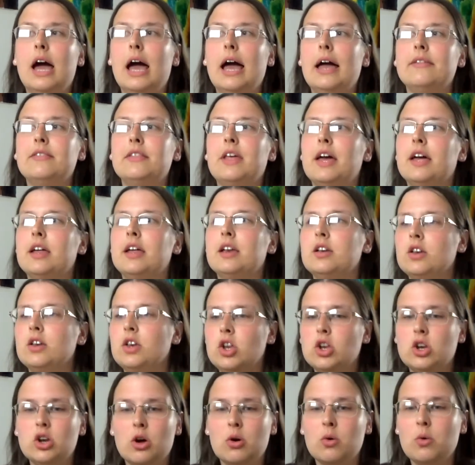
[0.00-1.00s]
And
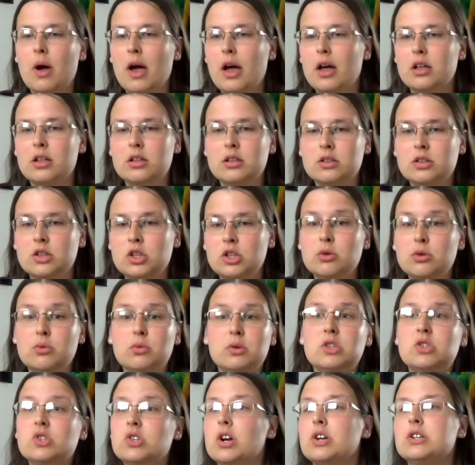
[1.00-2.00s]
then, you know, you
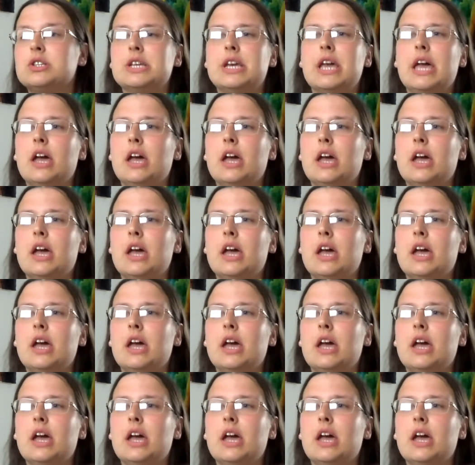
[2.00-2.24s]
would start to